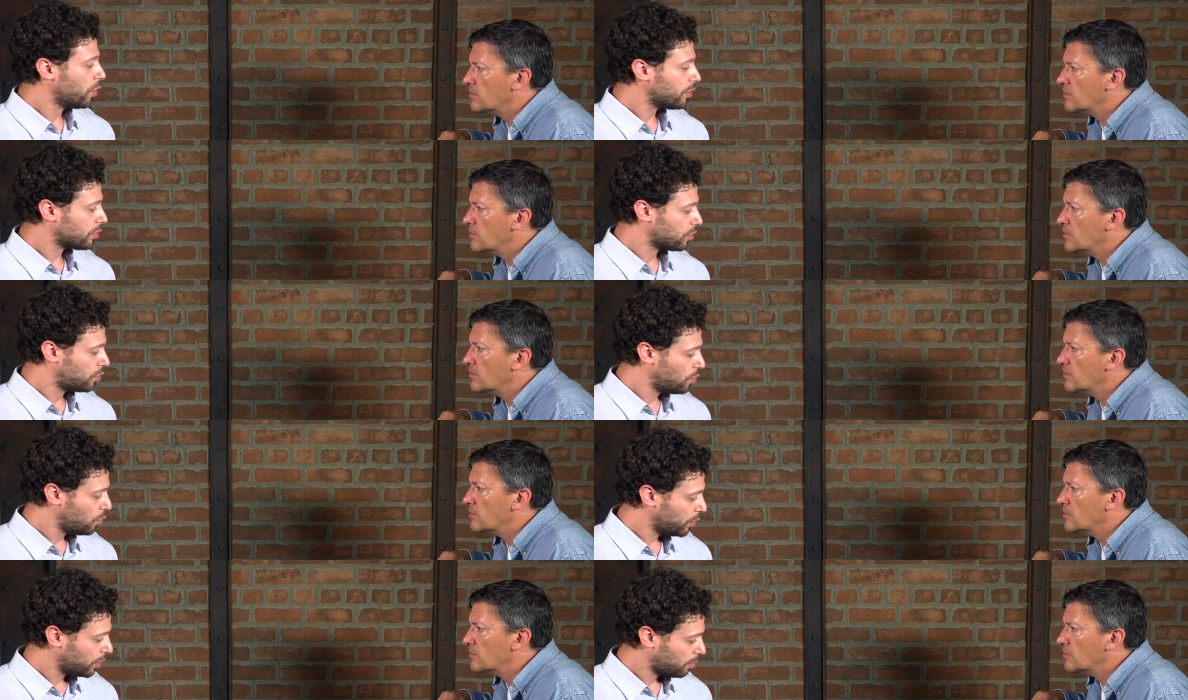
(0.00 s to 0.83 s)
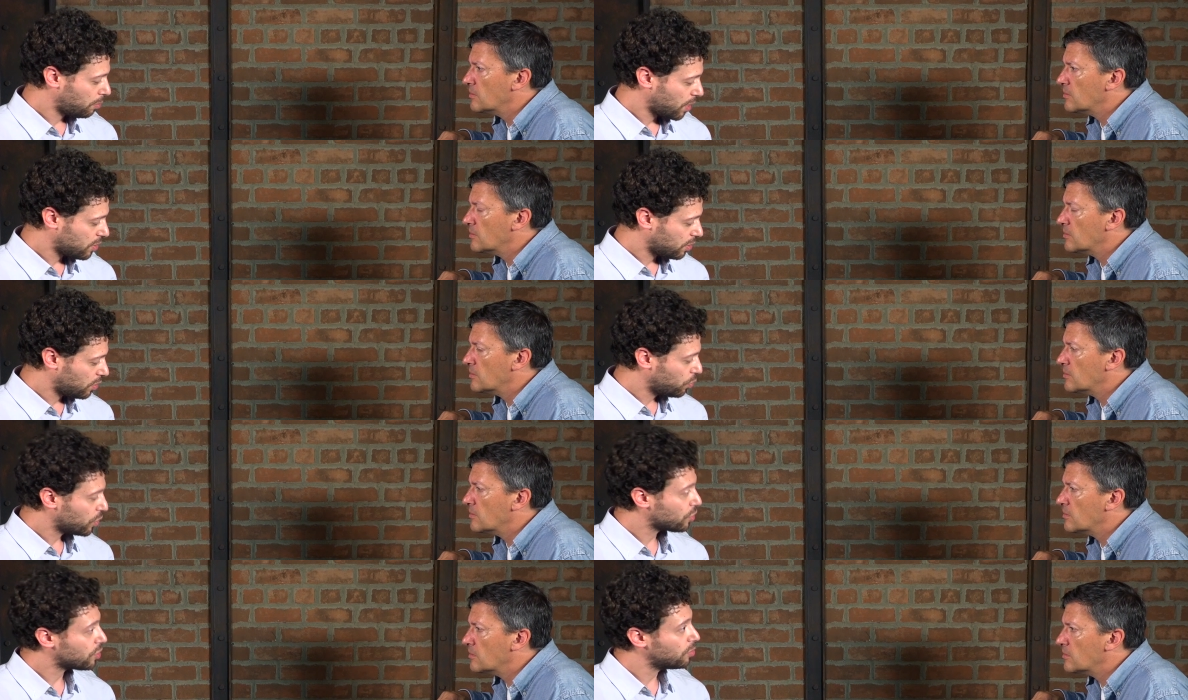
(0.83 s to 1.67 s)
Speaker 1: We're doing basically
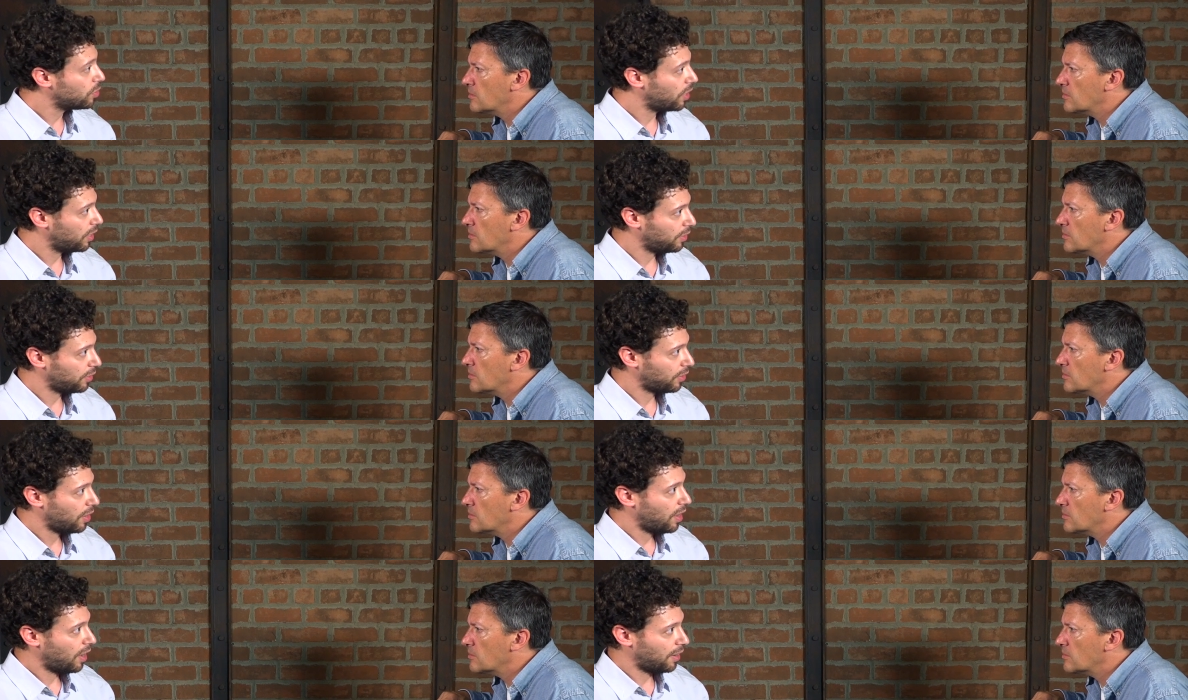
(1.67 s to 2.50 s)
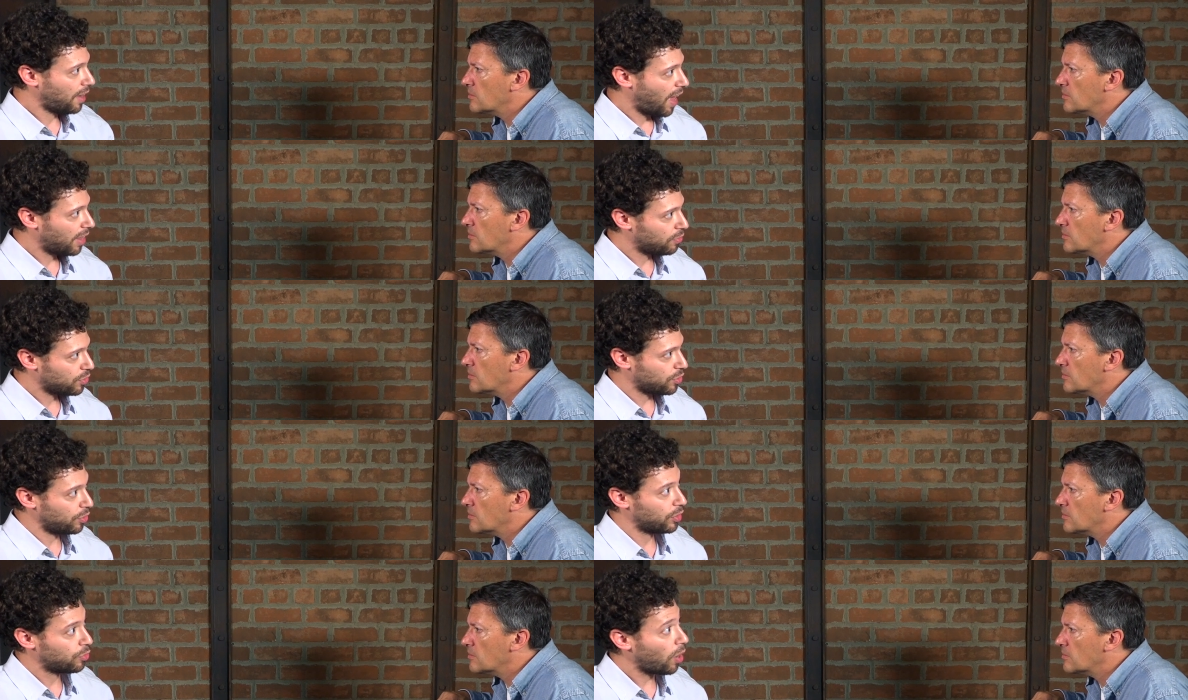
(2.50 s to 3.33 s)
we're simulating an
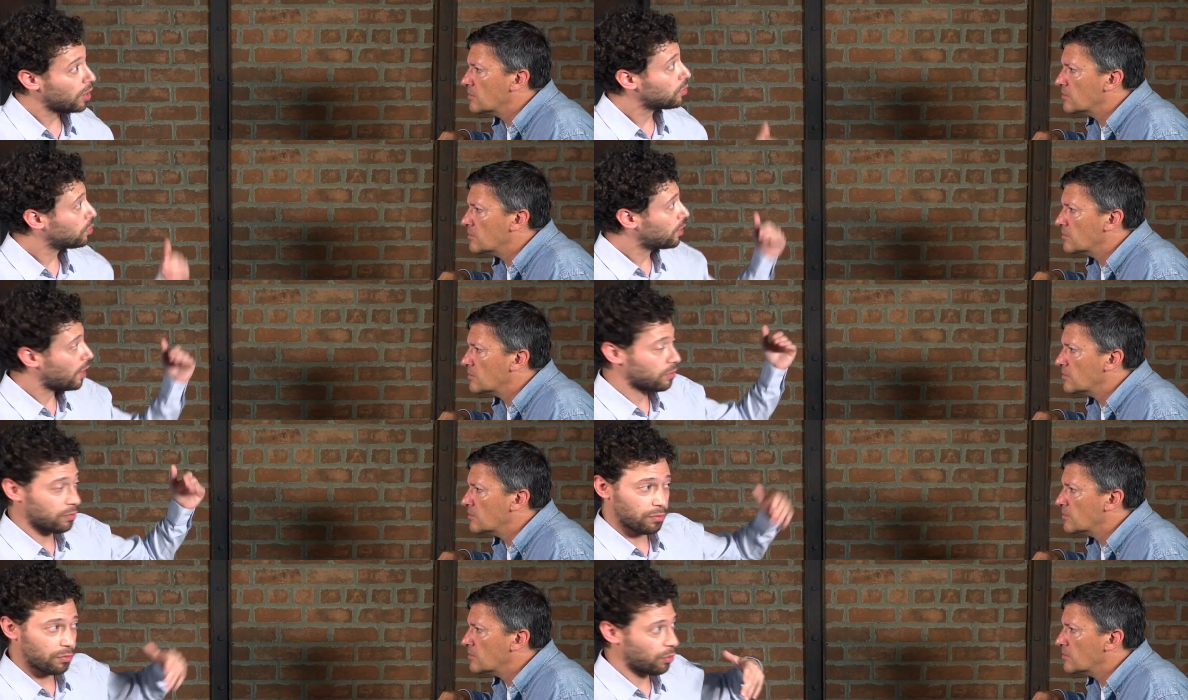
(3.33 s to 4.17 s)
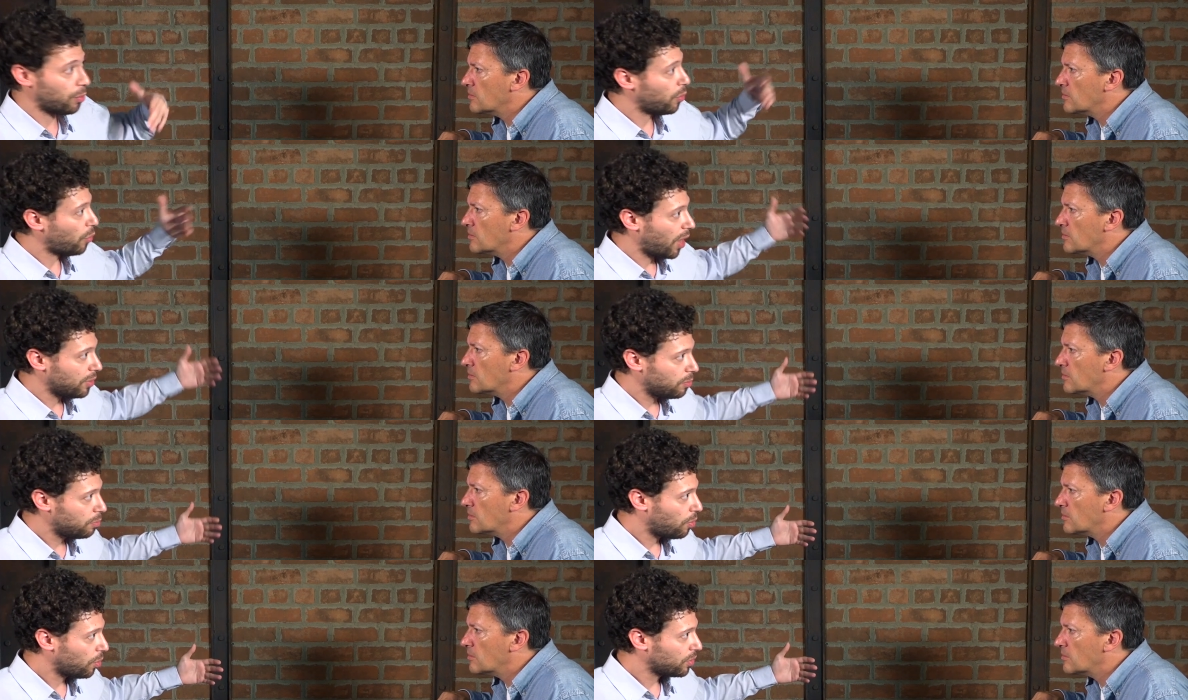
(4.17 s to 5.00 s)
adversary, trying to get from a
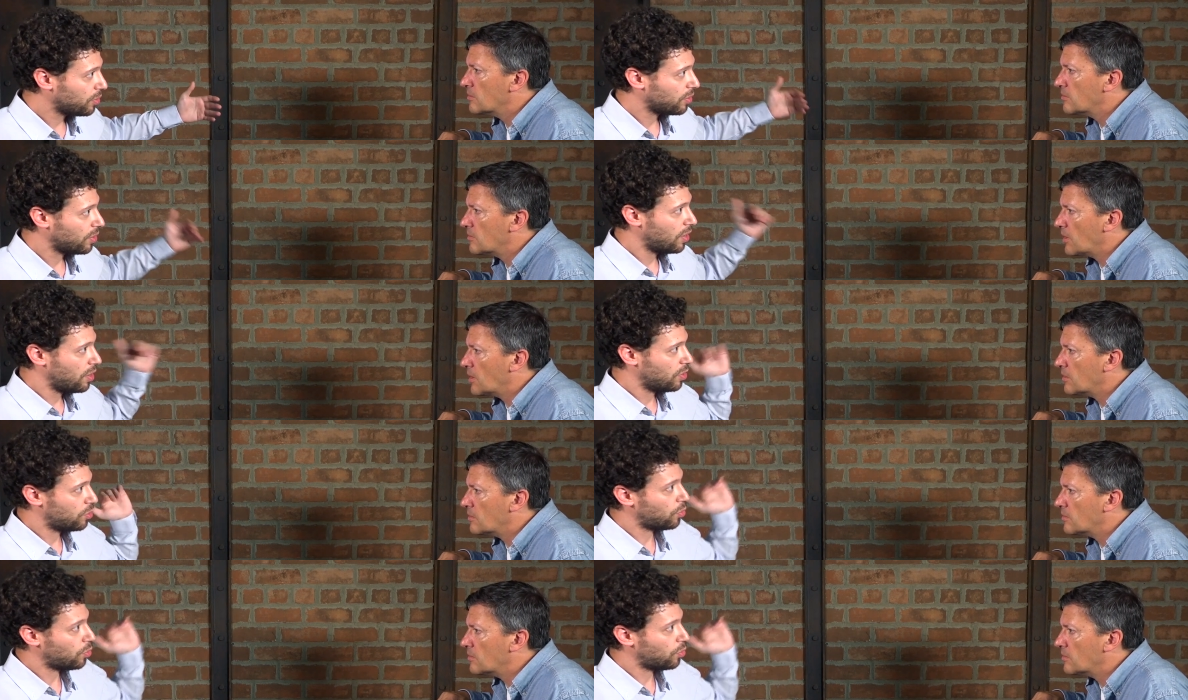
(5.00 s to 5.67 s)
random point right.